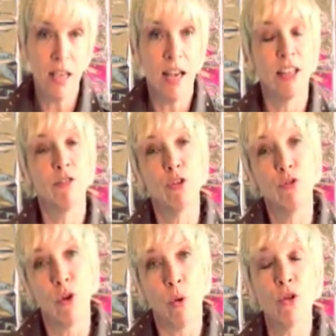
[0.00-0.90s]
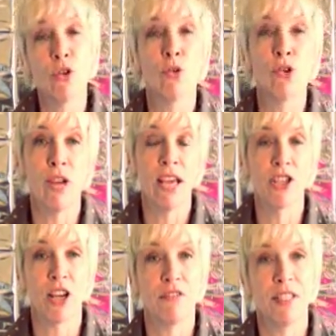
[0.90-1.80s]
And if you don't know your
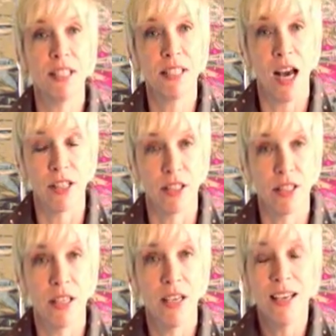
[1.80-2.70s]
HIV status,